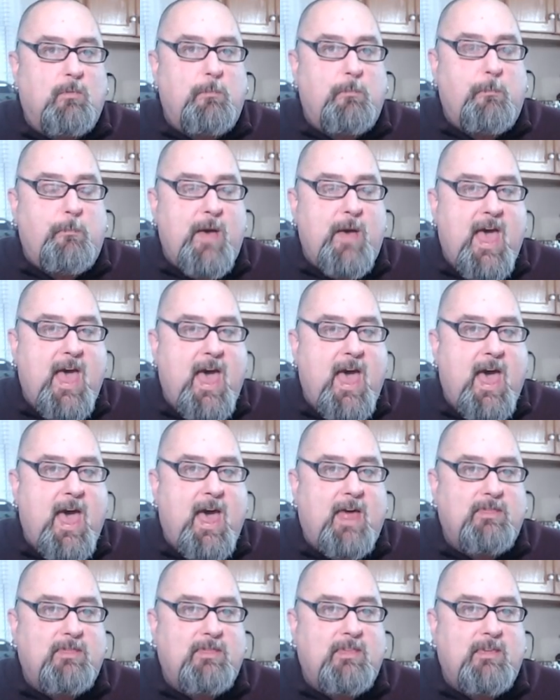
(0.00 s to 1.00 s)

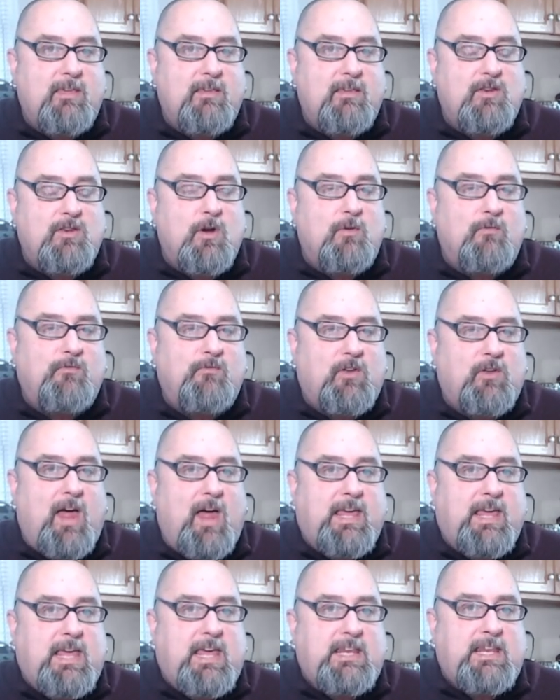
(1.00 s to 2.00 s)
bad. Don't feel
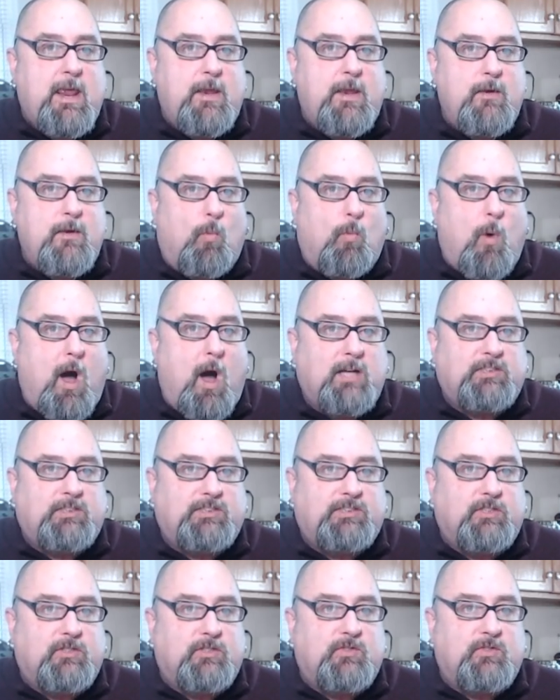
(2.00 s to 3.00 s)
like he didn't
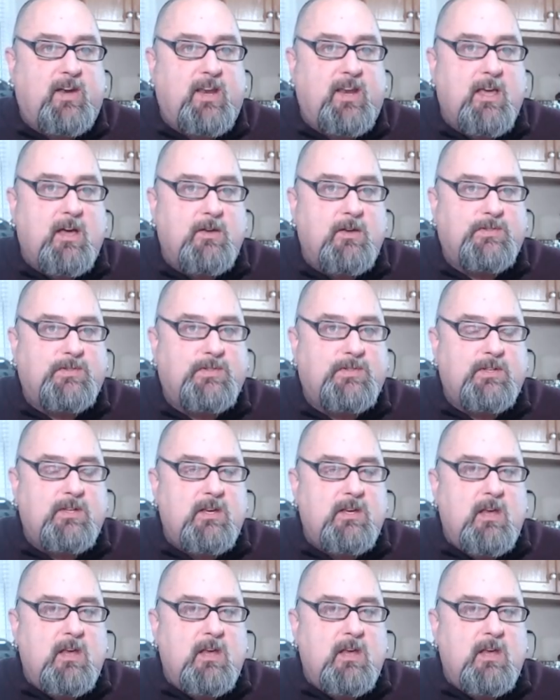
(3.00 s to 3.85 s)
watch those videos